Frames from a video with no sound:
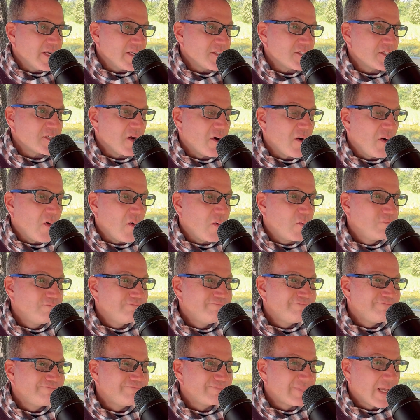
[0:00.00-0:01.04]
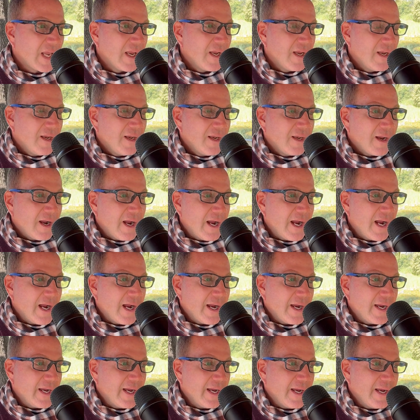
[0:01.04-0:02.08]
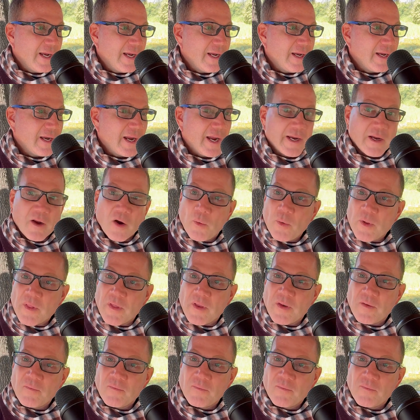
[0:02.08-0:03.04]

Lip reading: and so I go with it.